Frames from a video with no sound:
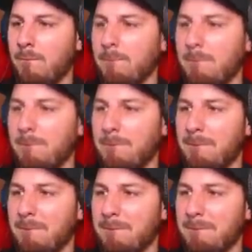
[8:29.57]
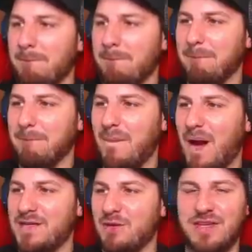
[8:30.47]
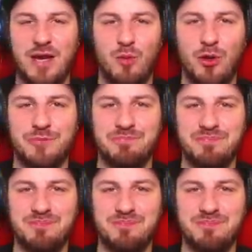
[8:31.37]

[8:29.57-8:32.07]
You crashed. I don't think I won.